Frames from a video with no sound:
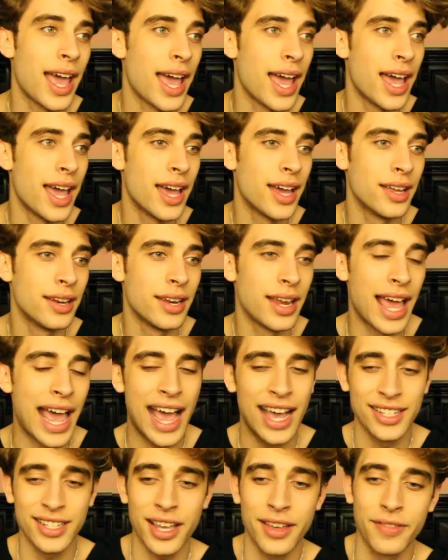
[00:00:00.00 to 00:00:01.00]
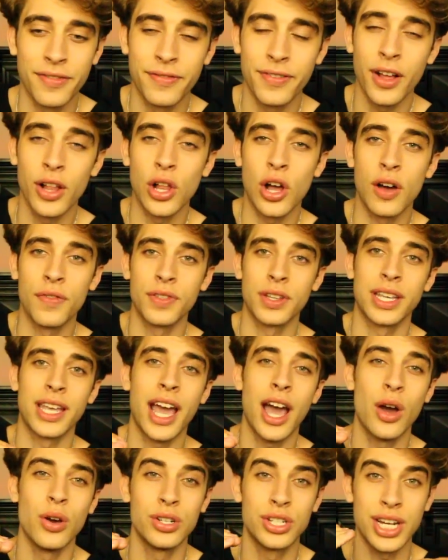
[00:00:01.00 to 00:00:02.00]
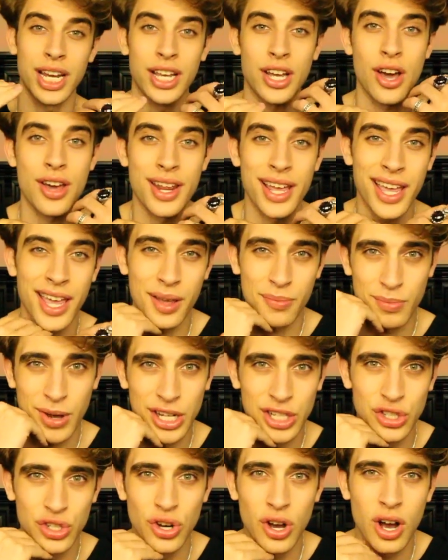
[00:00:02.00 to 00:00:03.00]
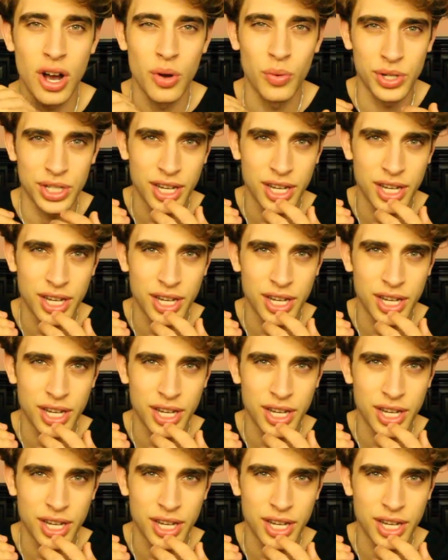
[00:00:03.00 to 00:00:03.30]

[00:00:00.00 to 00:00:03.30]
And as I fell off the couch, I kind of hit my jaw,